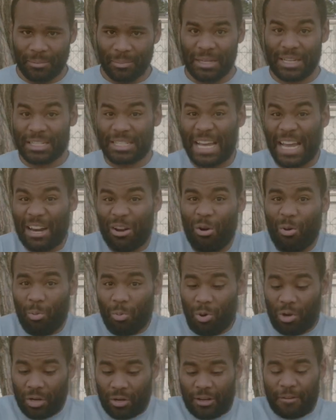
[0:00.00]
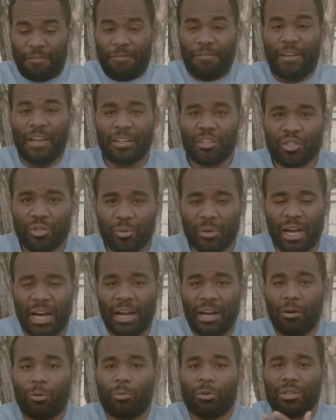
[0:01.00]
Because I don't want to offend you.
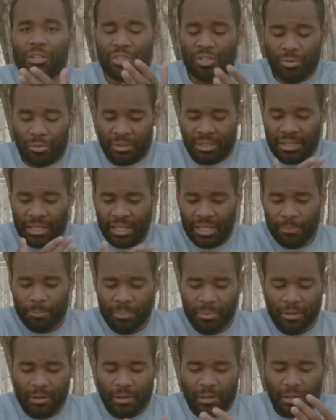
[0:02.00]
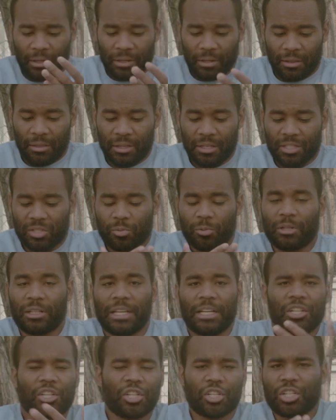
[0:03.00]
I want to keep this
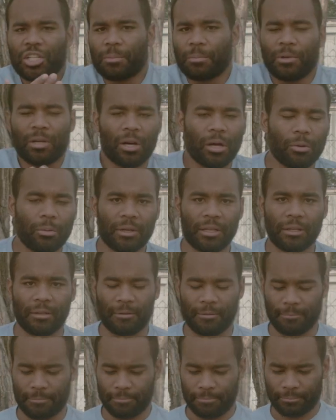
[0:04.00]
relationship going.